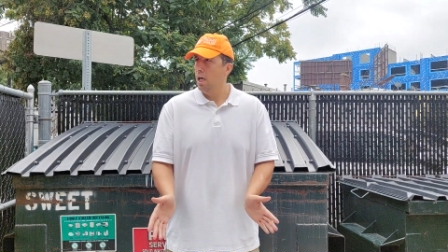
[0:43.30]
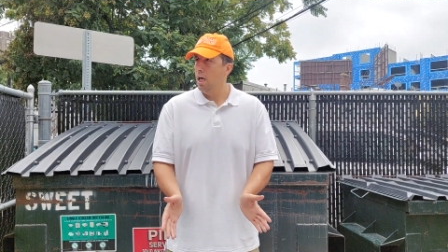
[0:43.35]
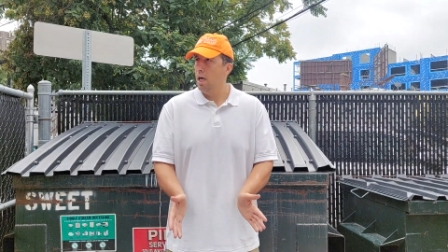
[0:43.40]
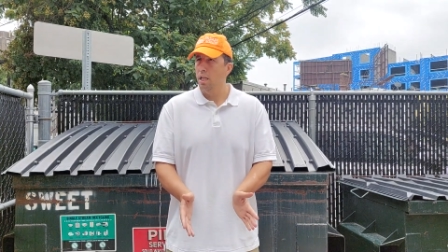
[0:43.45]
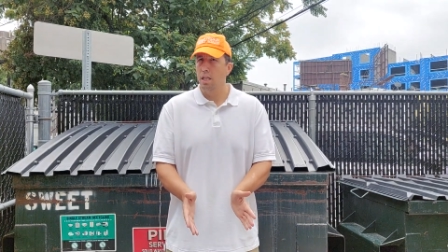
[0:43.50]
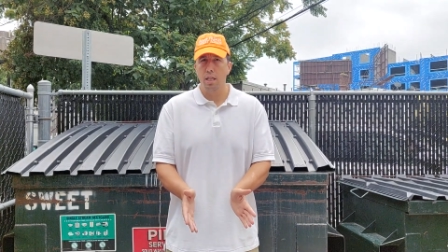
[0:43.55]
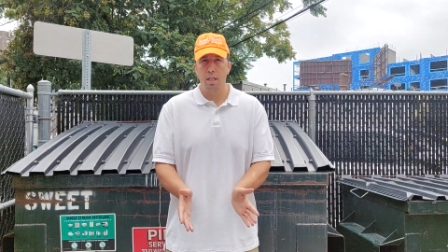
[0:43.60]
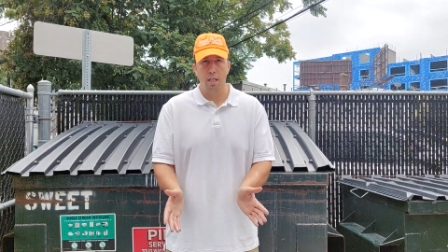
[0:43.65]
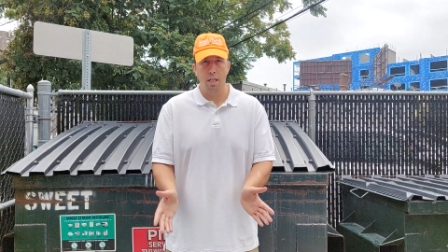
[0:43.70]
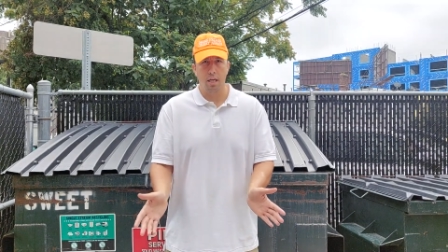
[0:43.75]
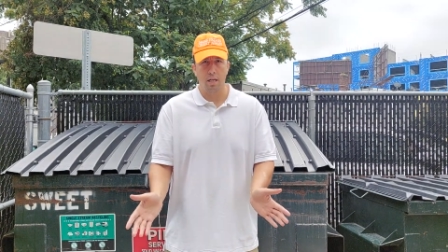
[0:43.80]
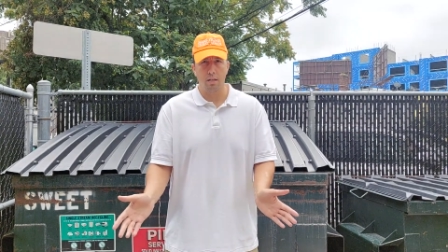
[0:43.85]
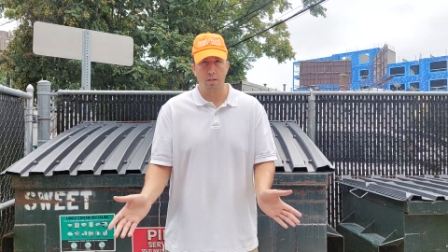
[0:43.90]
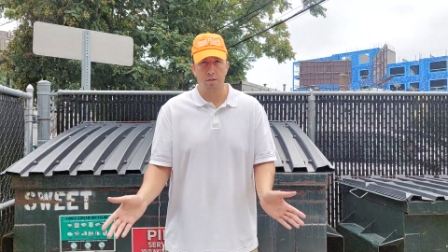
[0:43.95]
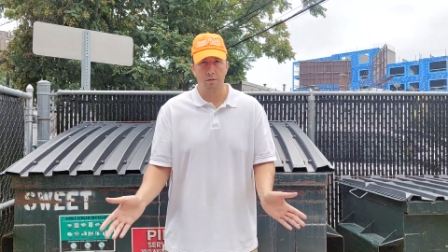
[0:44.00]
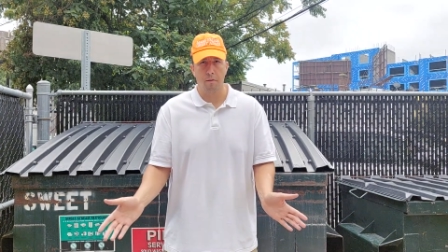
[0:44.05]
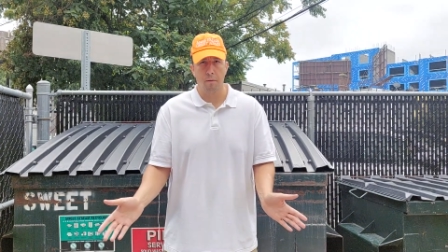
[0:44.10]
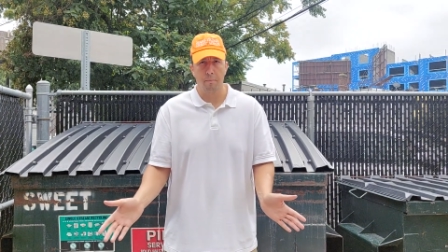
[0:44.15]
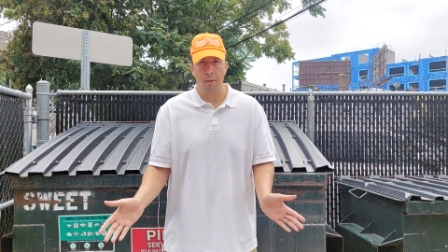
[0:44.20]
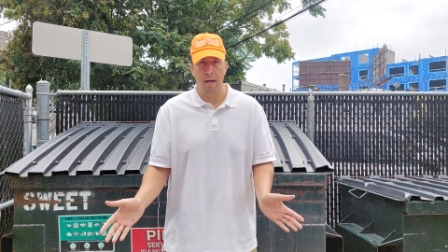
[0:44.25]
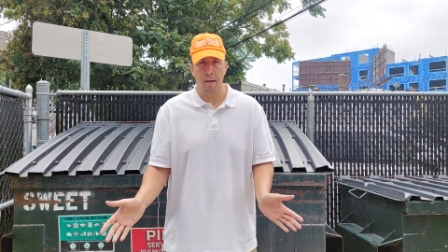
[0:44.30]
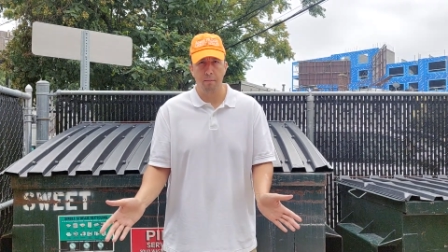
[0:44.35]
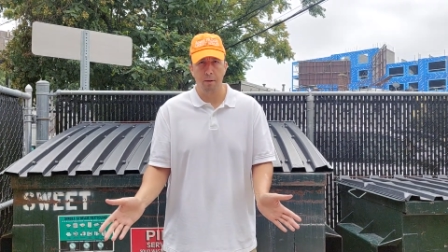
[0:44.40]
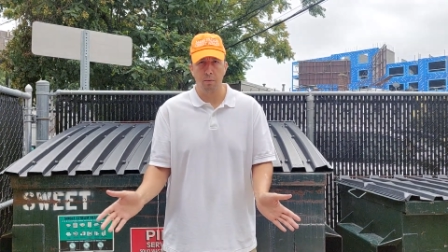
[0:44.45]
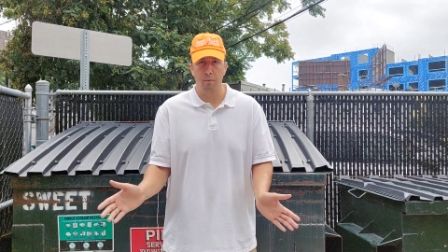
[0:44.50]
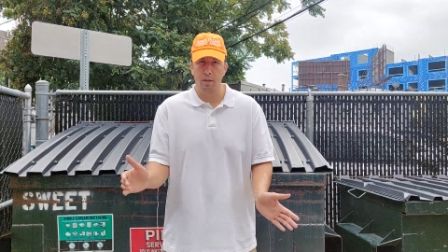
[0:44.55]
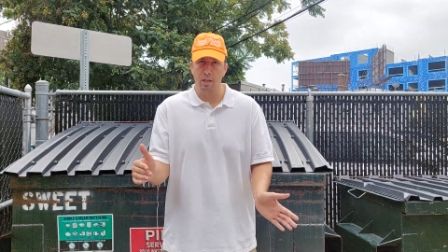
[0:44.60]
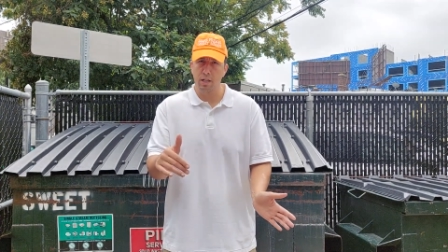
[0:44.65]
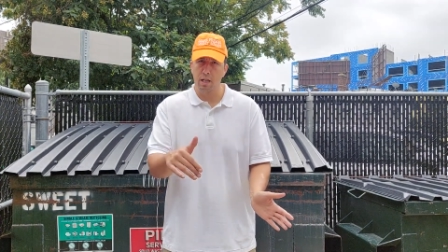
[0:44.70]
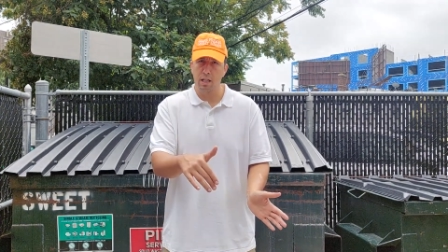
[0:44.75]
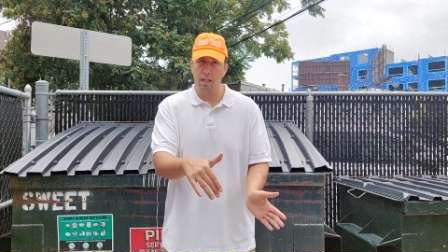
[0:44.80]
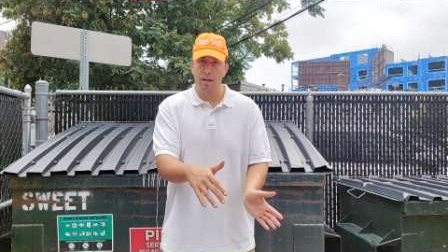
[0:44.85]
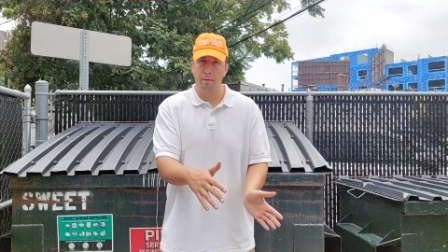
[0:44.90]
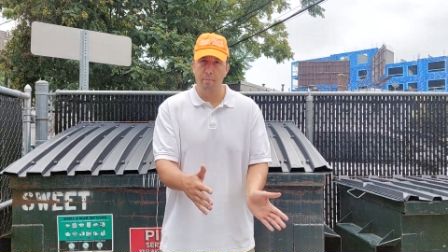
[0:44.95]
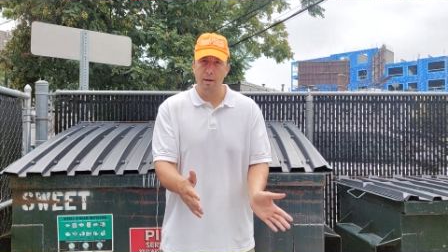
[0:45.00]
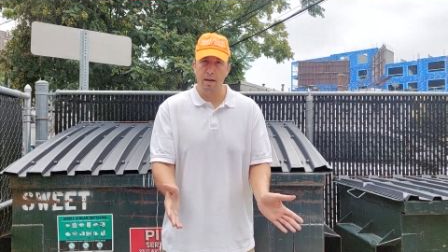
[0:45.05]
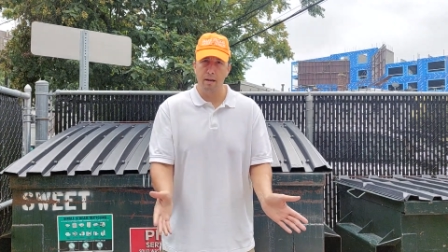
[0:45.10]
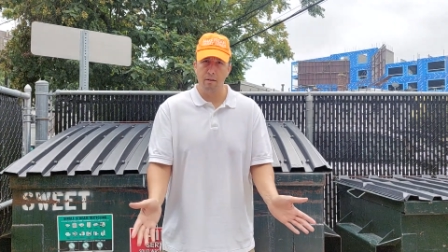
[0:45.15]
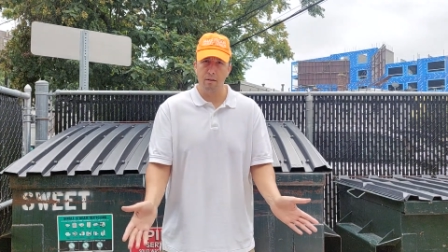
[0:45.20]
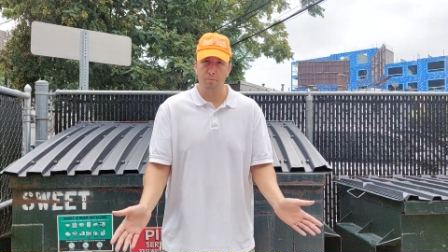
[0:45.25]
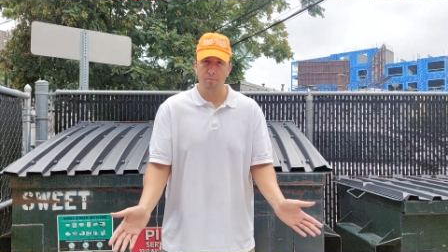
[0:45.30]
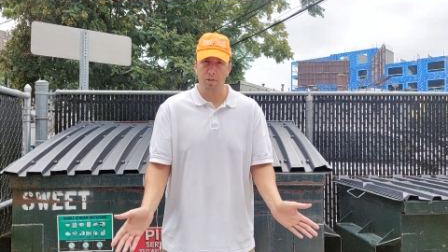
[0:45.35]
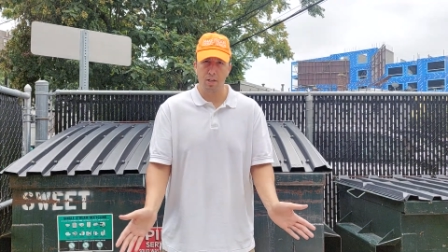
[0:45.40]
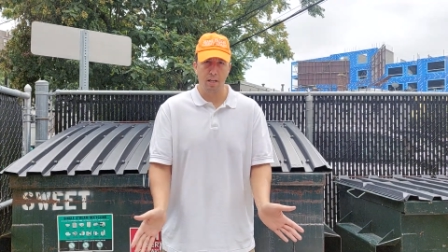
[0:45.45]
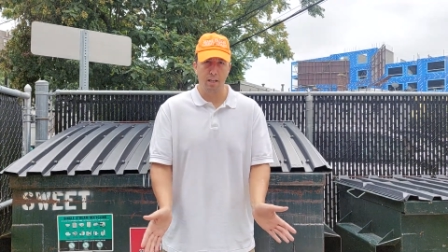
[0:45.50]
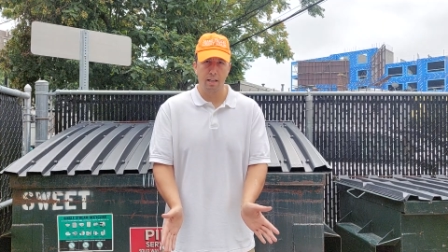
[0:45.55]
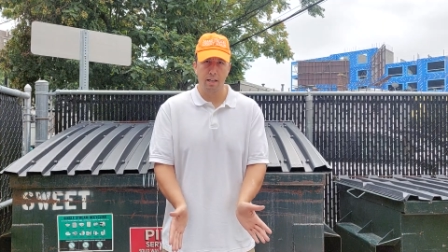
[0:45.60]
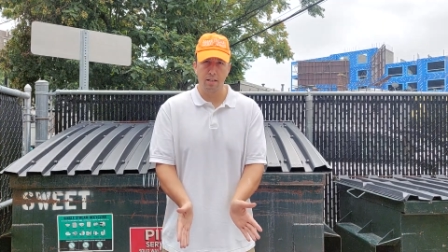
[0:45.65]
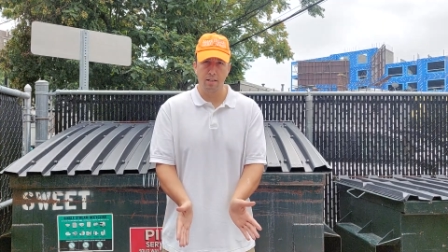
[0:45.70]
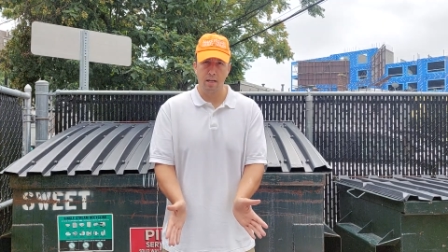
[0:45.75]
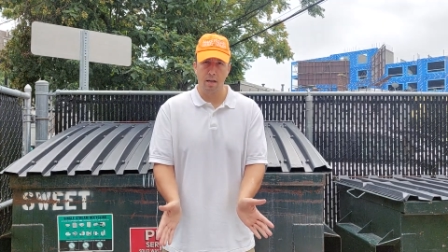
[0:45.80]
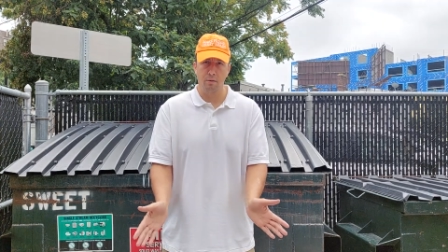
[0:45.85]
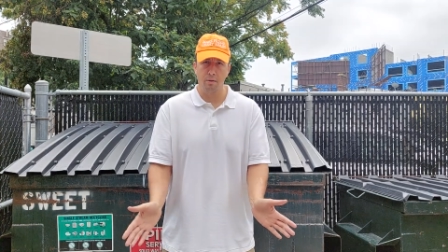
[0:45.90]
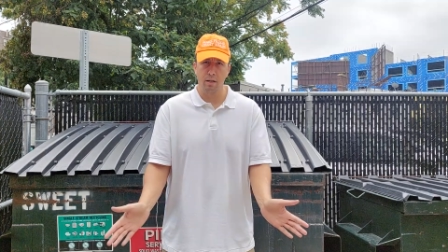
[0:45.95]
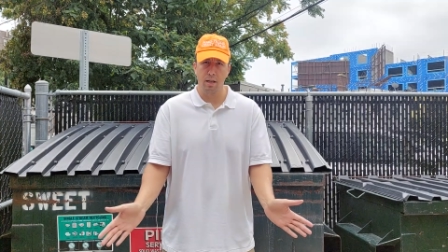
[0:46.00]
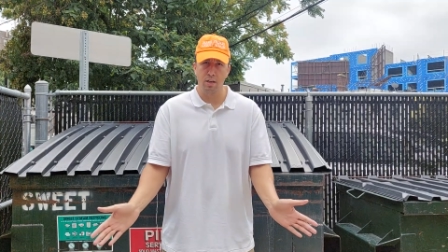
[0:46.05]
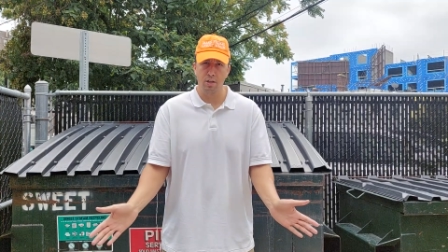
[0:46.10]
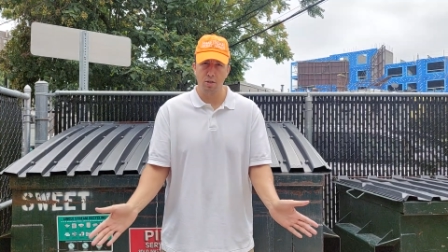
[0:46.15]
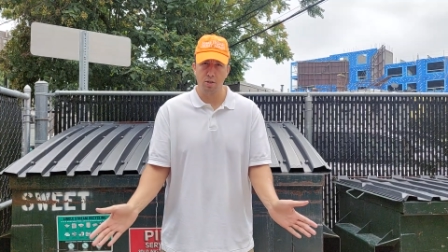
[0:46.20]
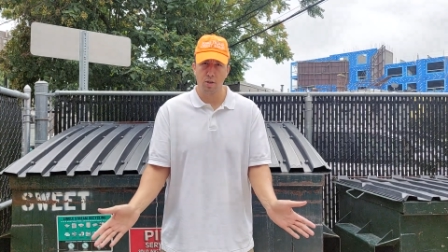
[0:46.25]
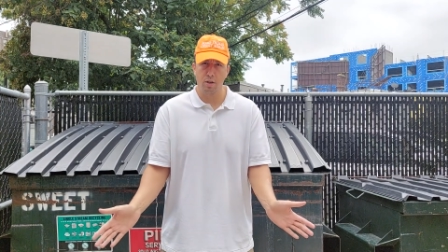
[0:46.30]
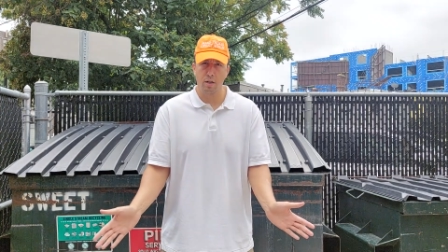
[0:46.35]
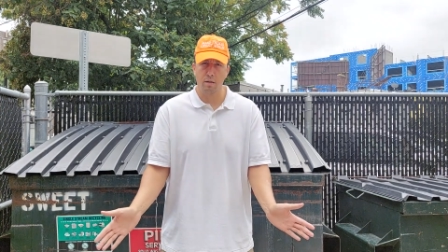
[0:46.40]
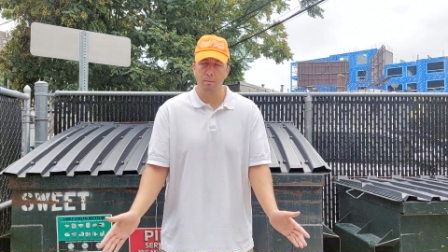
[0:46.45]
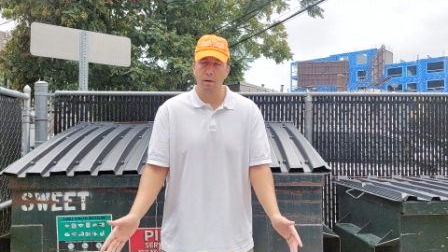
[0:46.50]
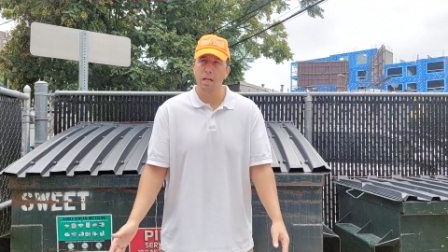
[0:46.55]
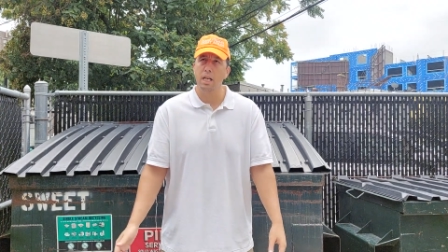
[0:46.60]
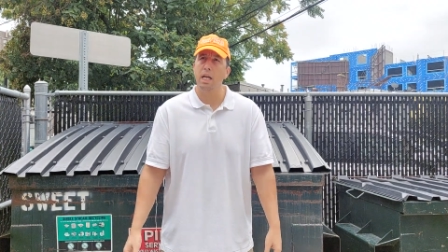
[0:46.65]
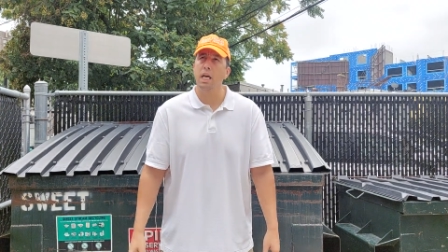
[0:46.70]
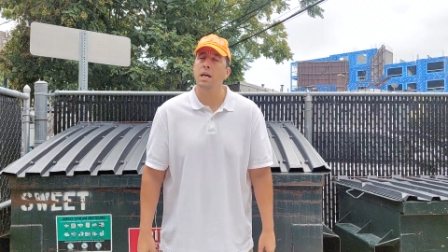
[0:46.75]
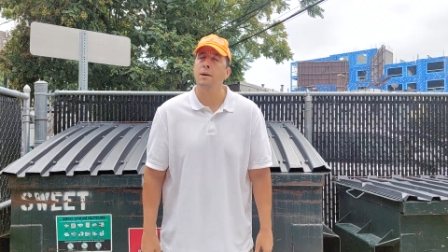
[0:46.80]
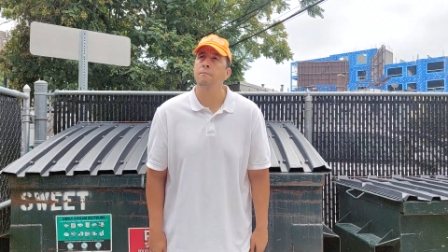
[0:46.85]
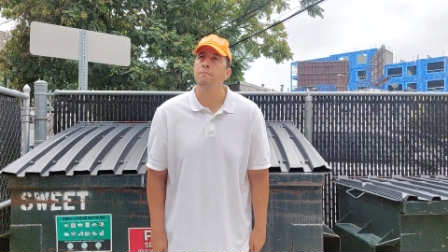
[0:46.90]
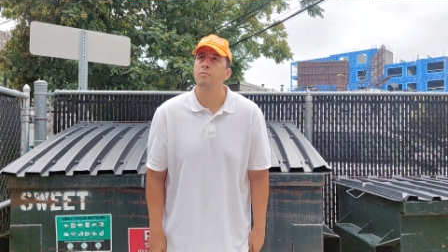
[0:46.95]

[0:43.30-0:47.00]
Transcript: other things for payment. We declare bankruptcy, and that's how we get strong money.